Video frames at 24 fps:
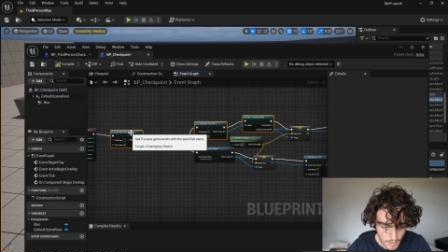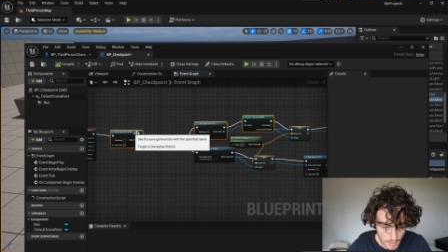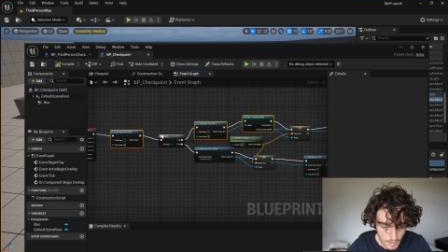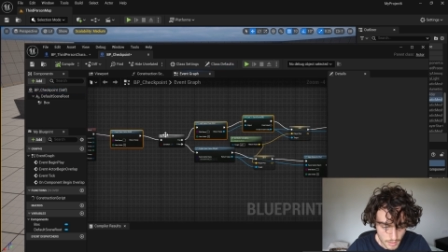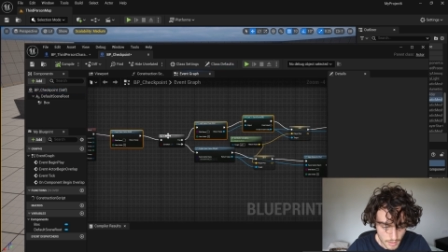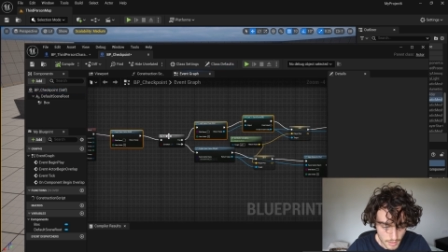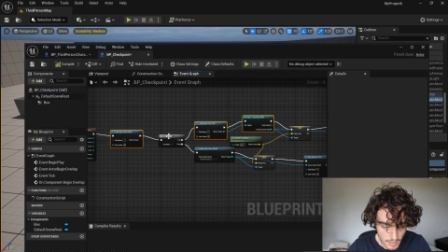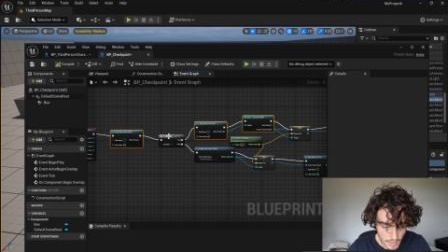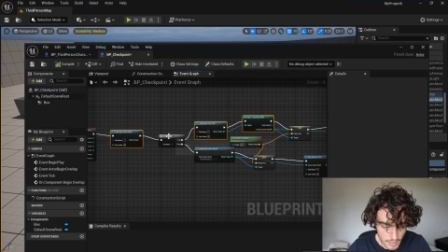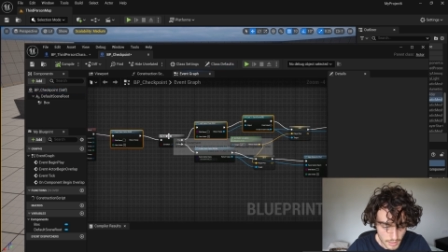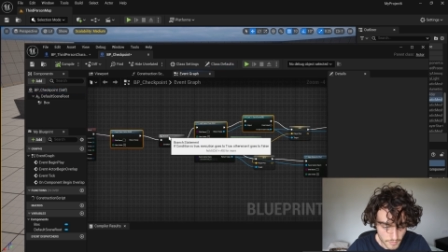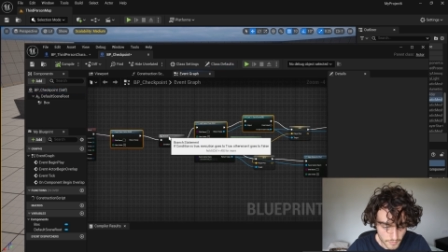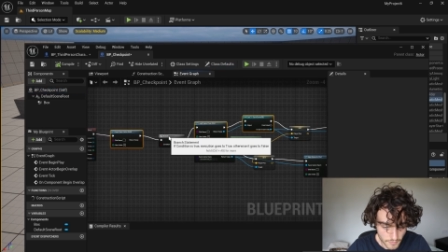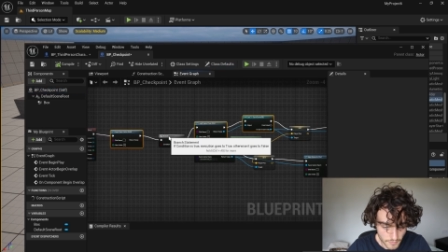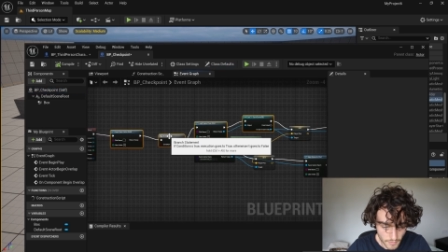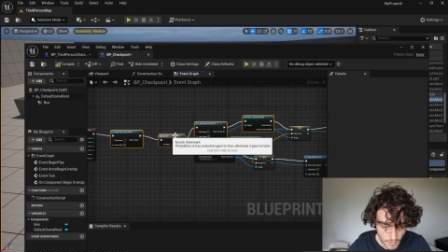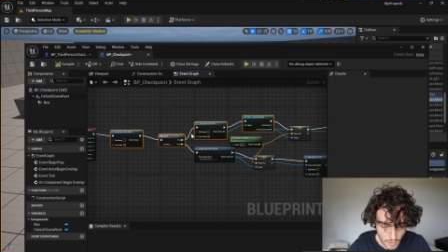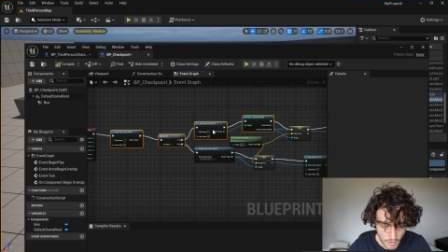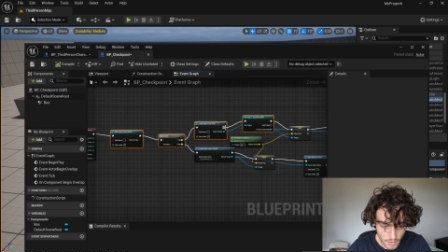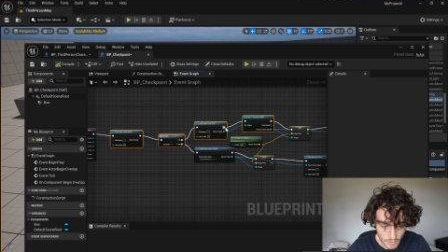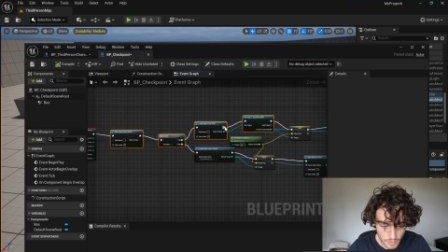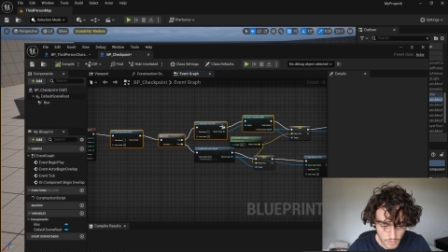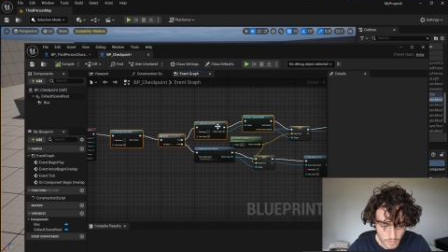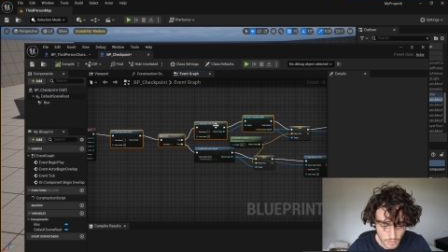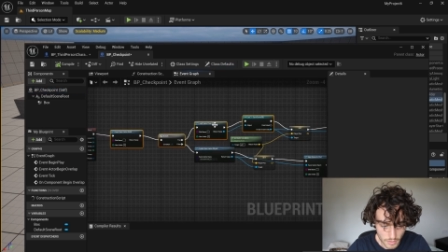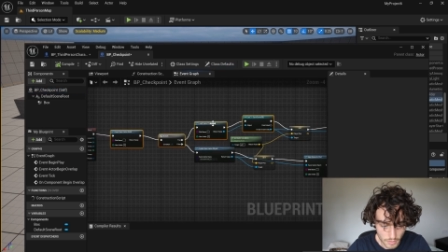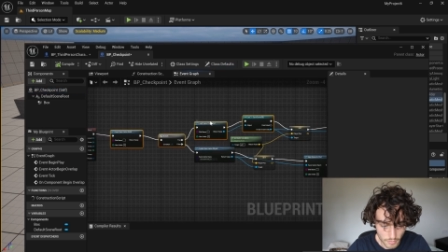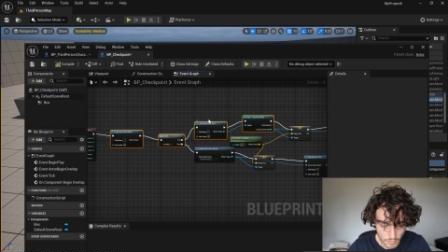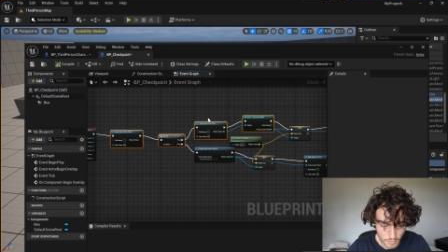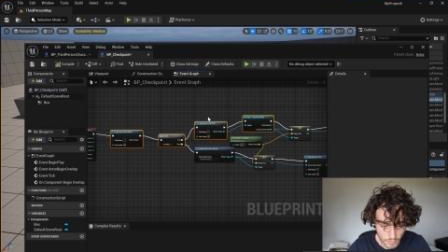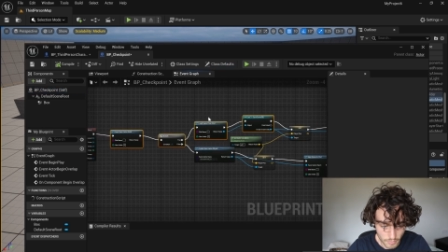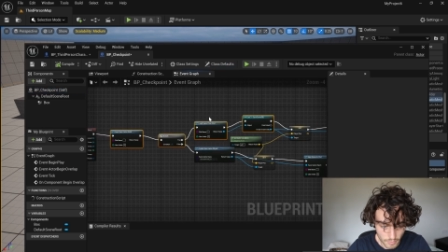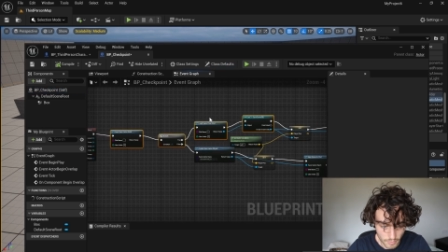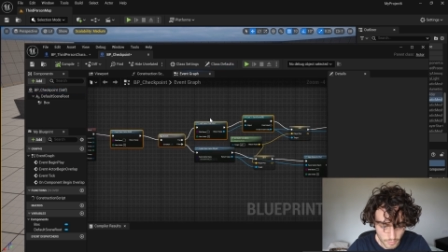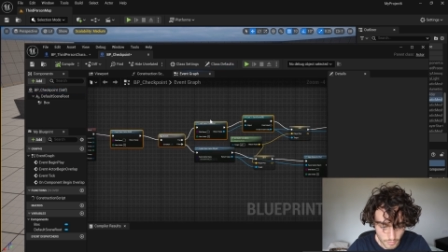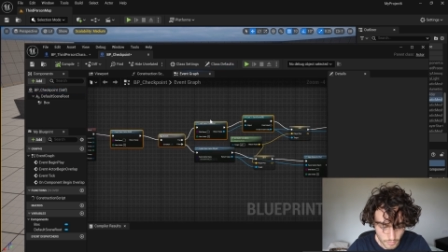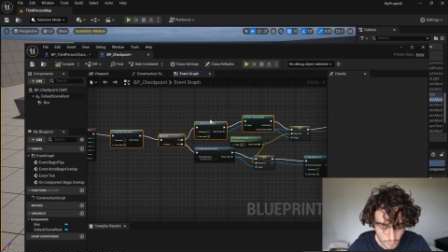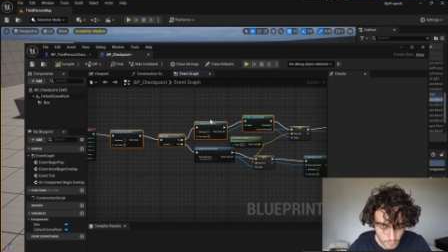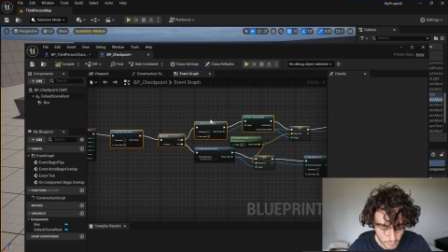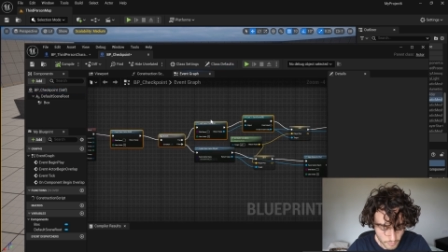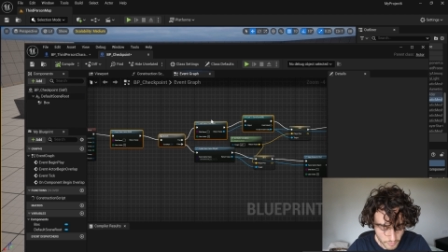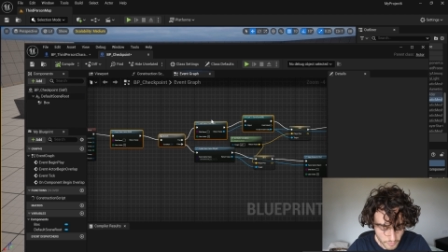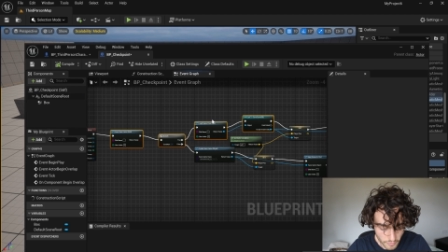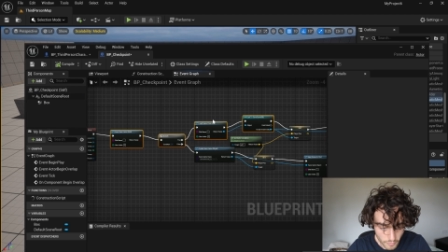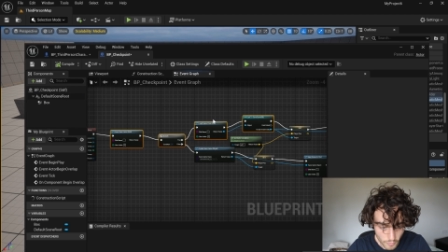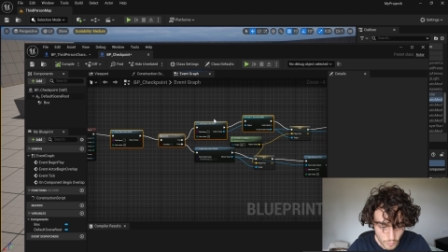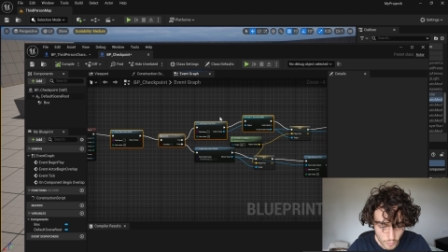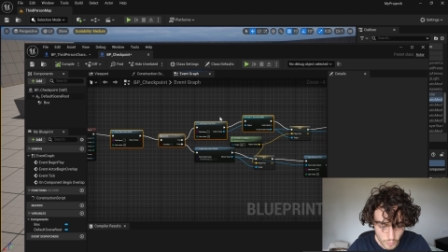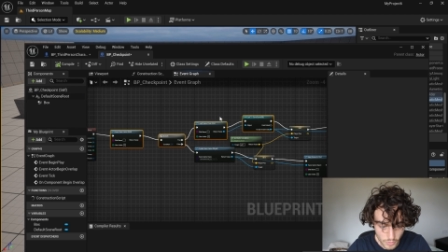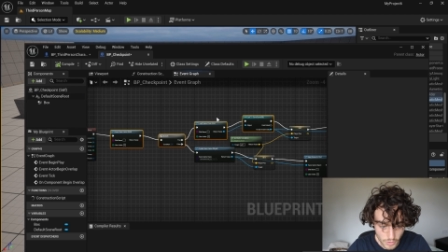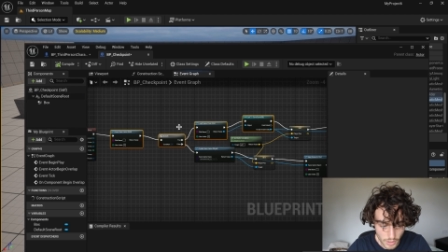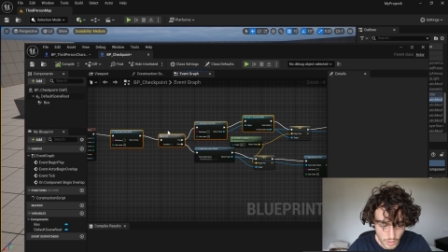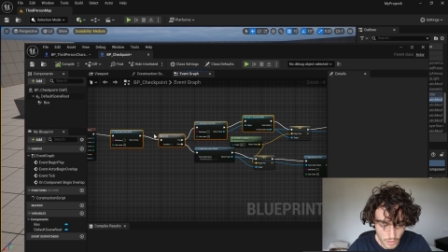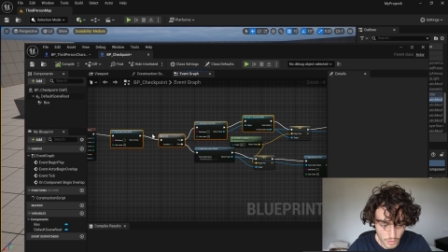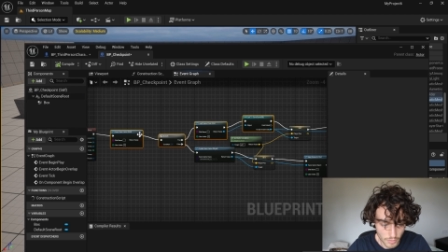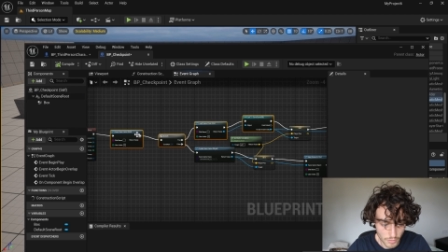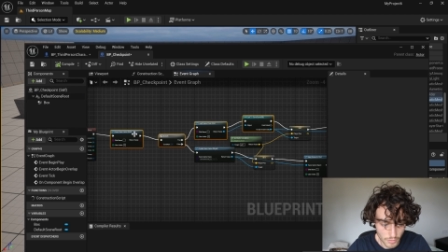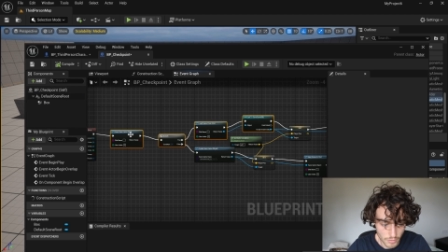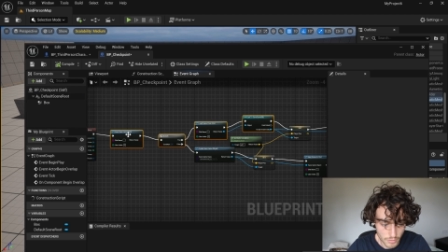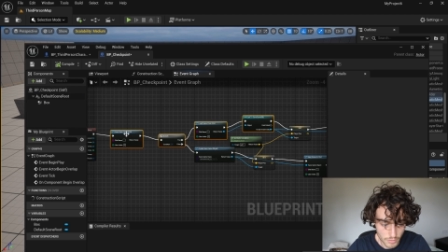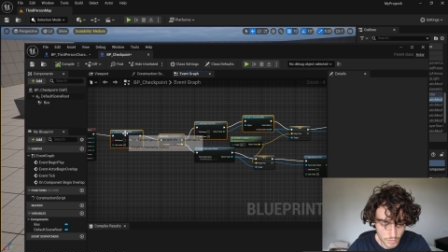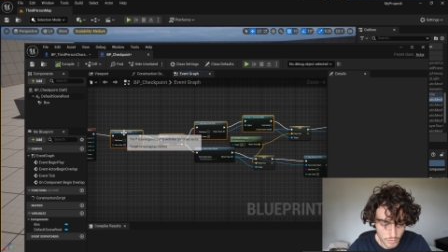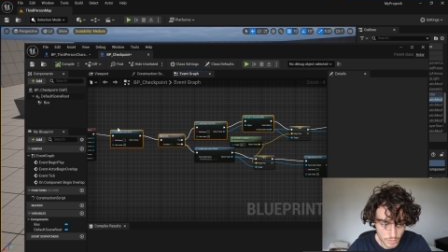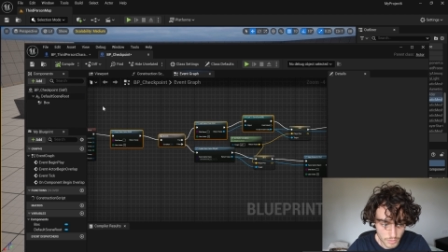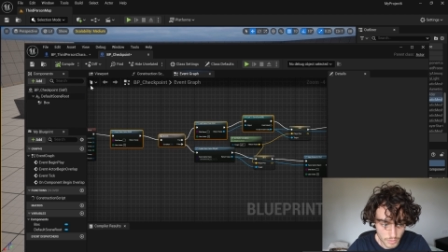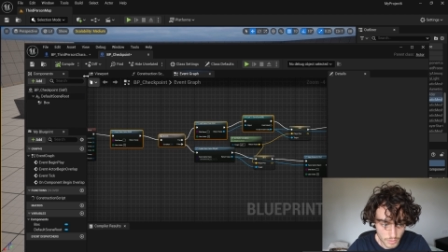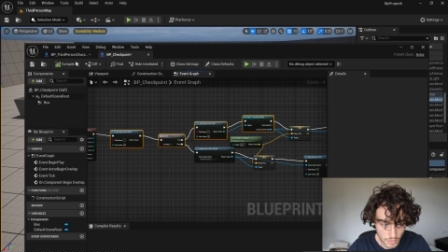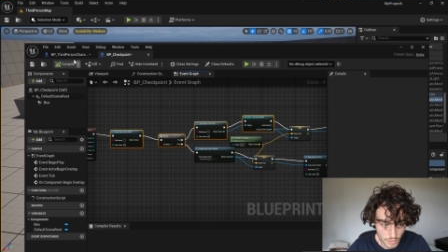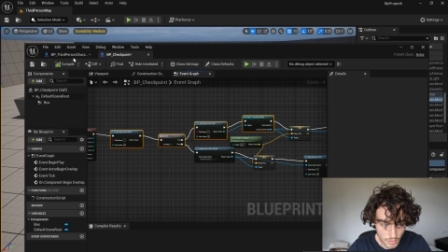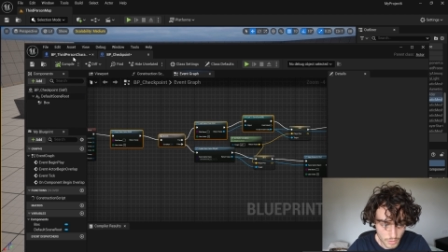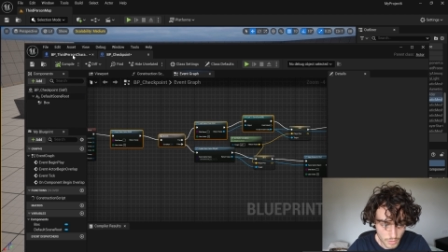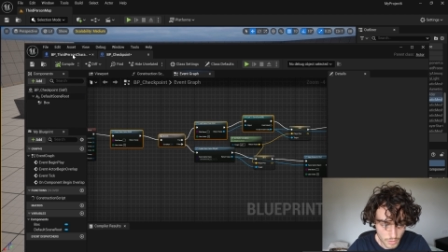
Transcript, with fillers: these first four nodes